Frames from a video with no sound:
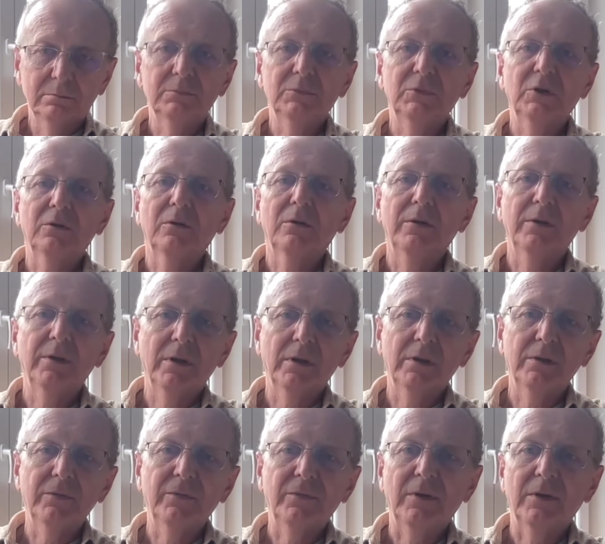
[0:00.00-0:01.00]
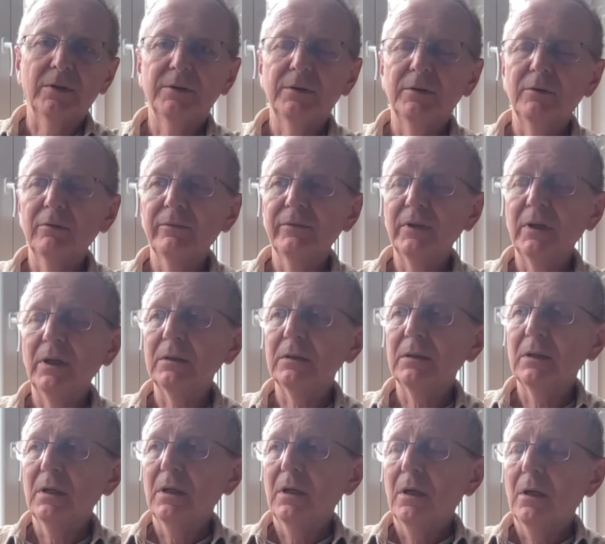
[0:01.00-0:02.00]
Not going any further with
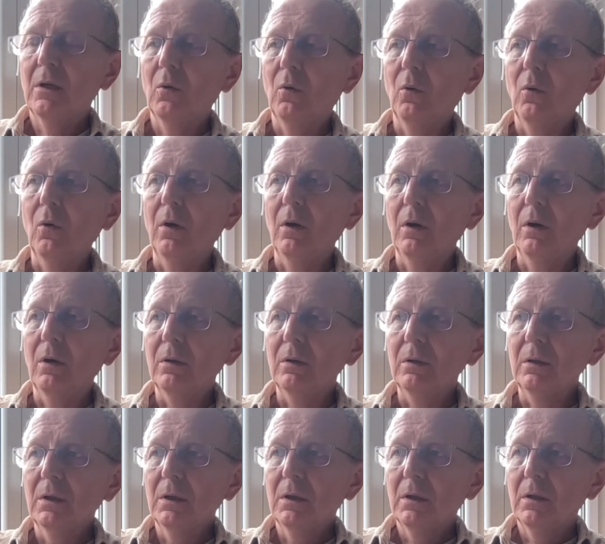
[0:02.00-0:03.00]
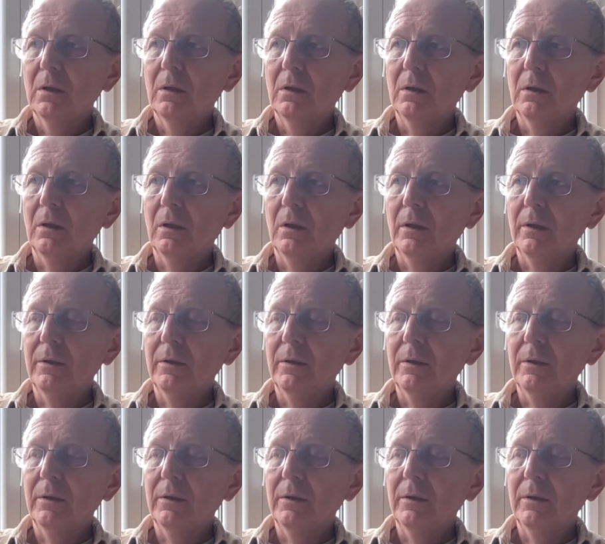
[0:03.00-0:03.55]
that. Or uh,